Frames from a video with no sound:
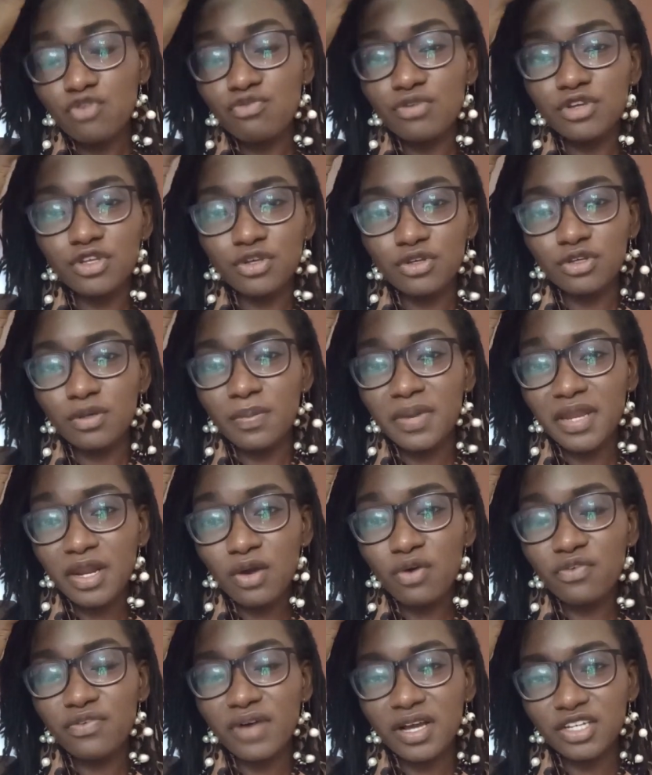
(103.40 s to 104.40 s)
You're better
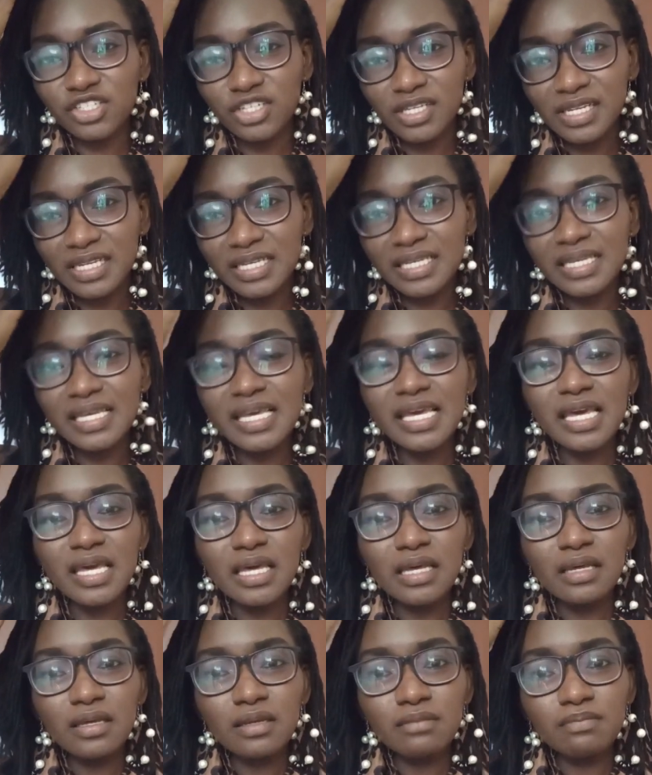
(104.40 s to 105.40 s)
off actually.
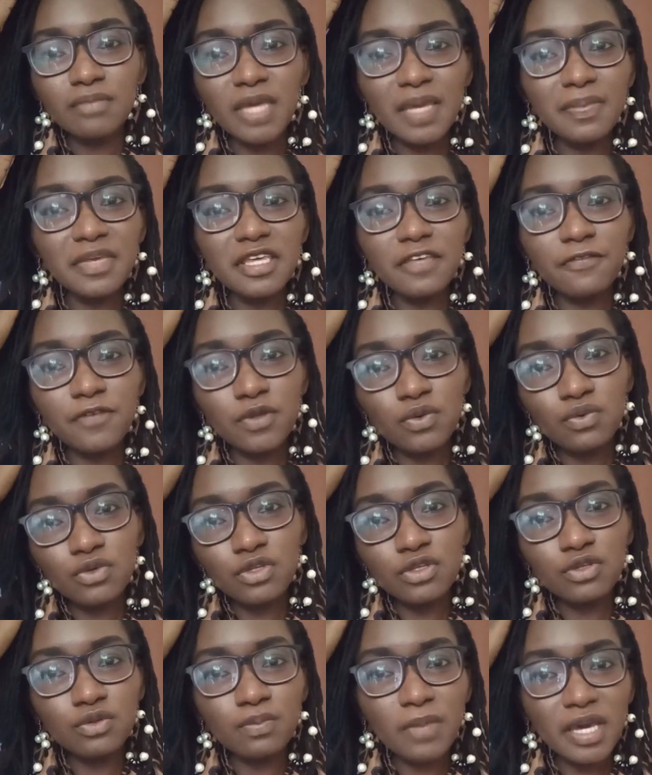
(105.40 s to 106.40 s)
Maybe if
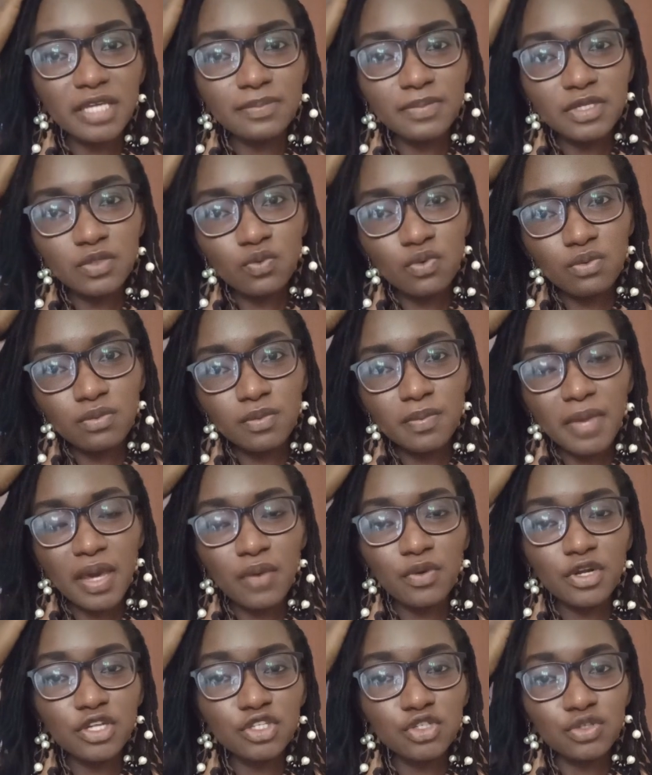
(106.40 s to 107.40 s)
you might
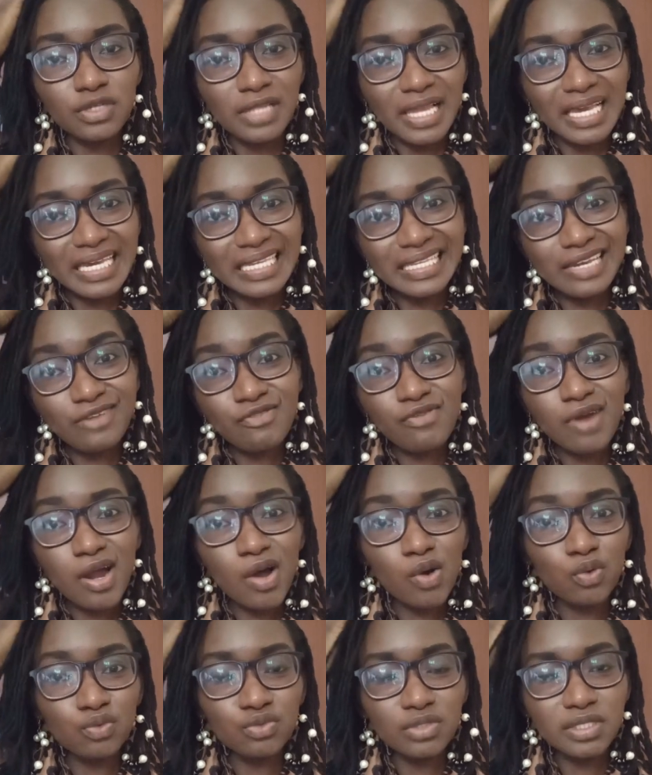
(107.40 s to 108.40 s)
want to do it like in a
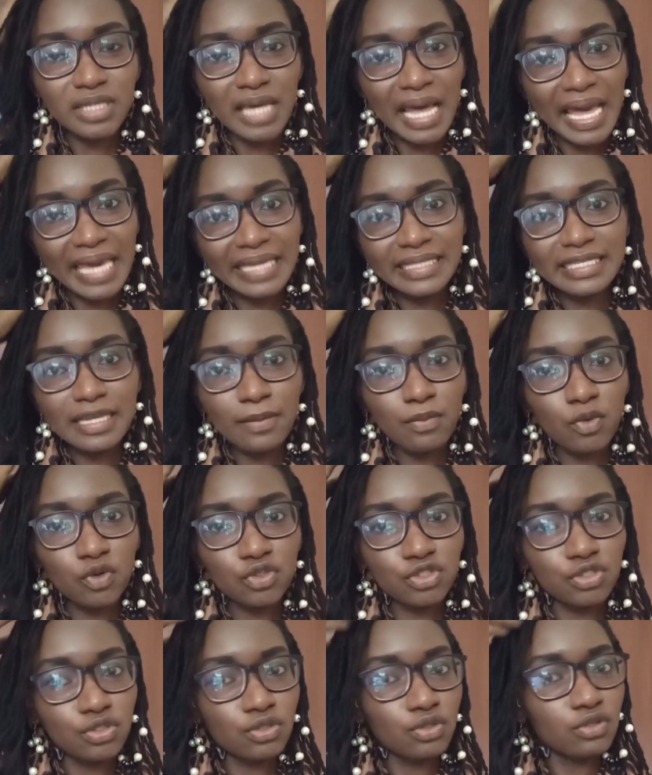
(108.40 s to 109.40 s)
round kind of
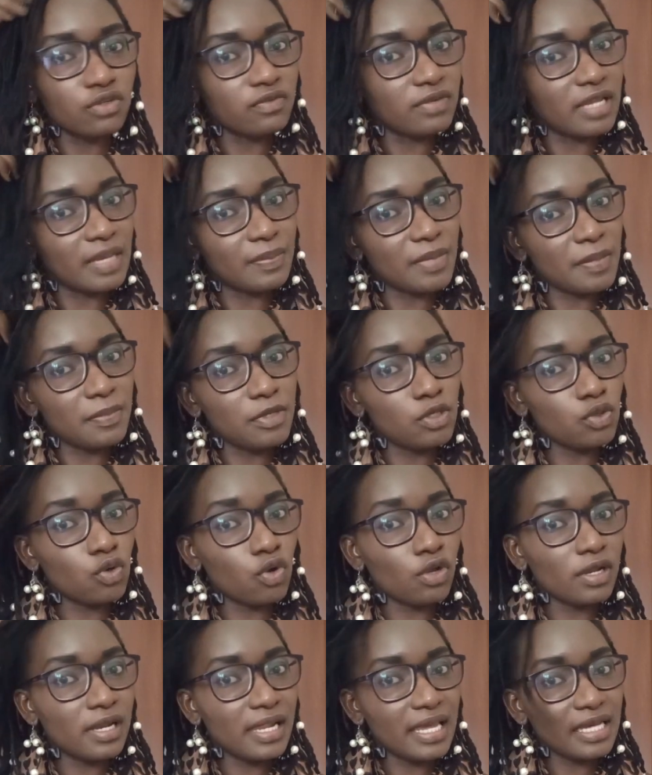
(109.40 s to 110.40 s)
motion, or like maybe you
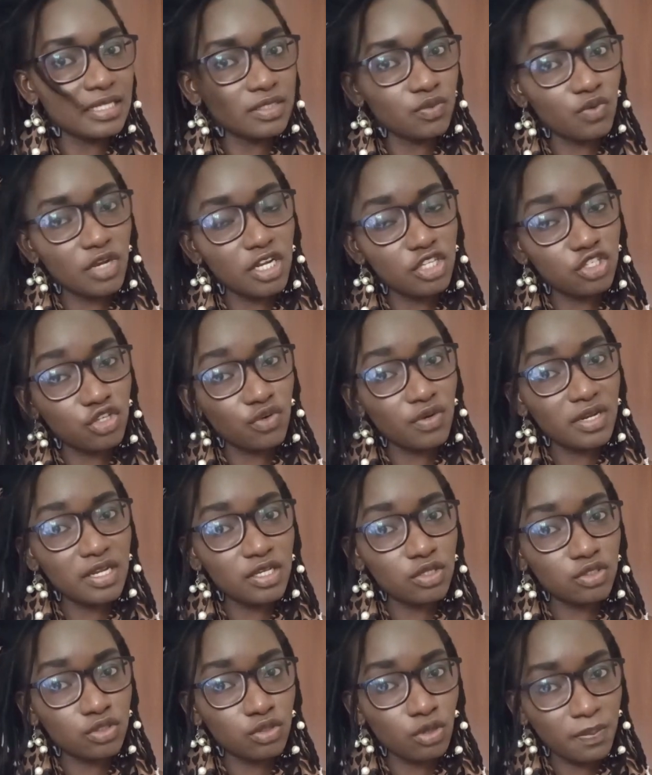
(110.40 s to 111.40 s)
collect when it's already
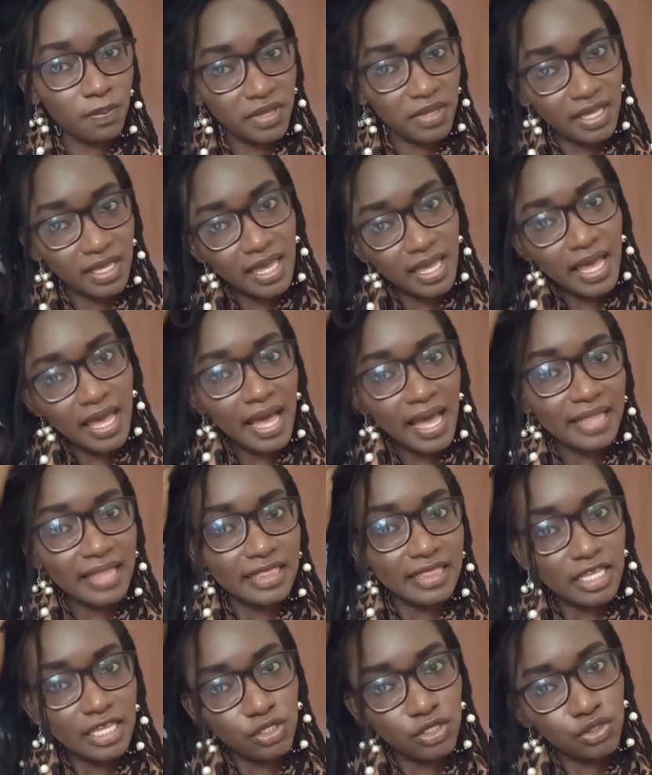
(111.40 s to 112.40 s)
soapy and
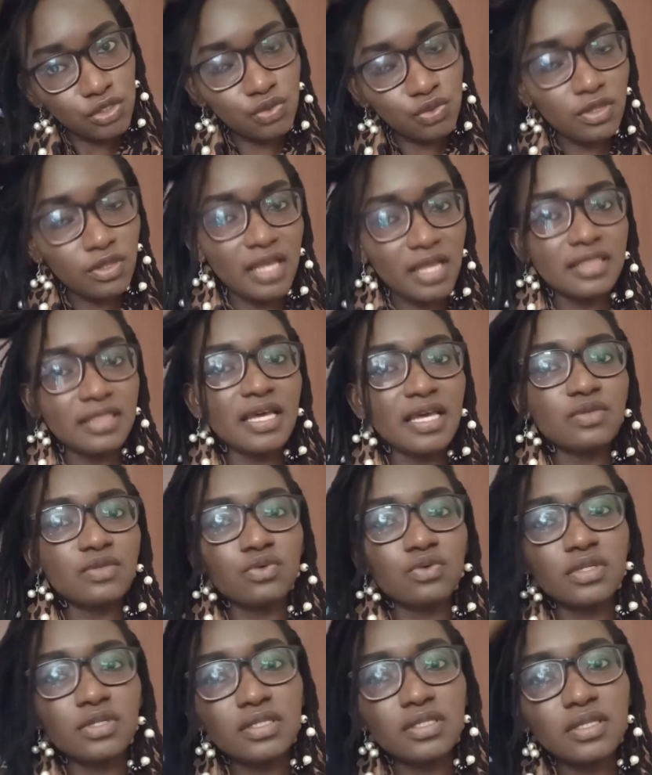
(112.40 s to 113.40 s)
then you do that. That
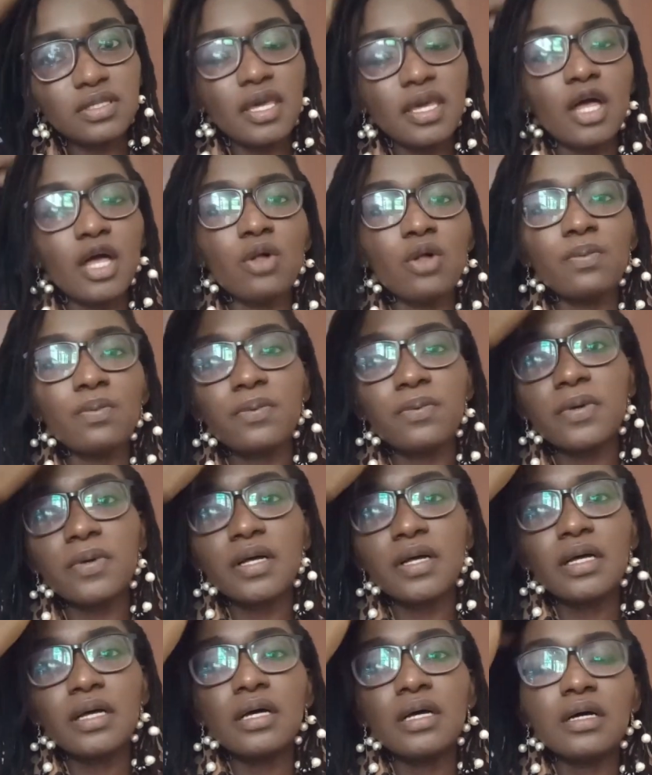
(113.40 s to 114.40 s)
will help
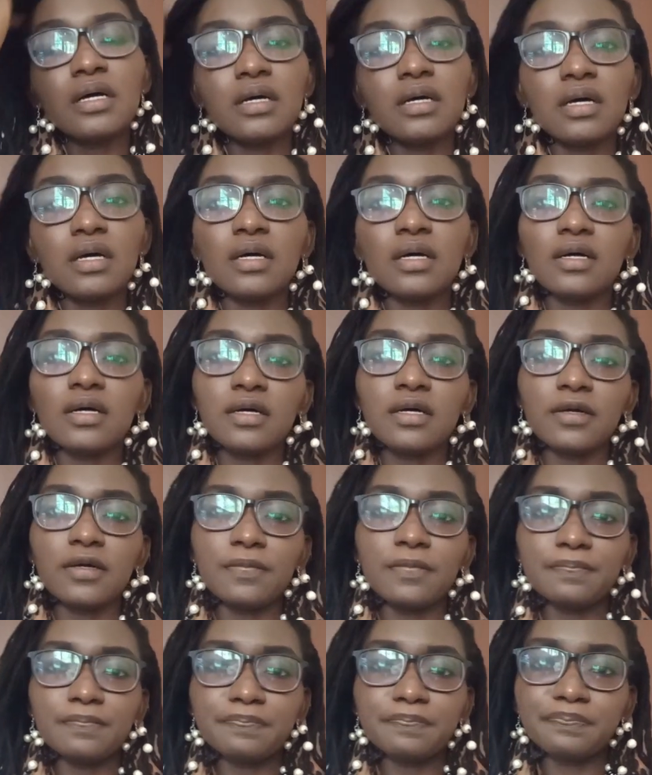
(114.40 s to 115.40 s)

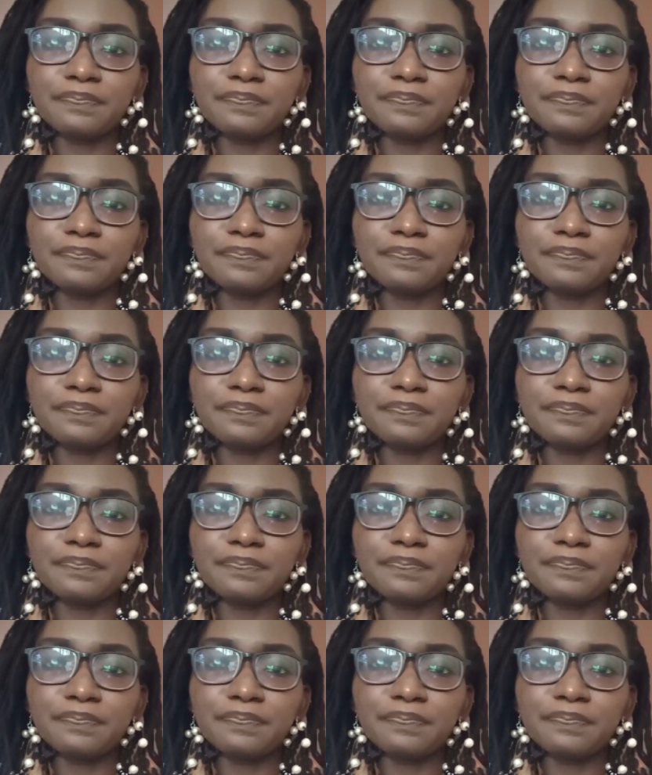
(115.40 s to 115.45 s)
um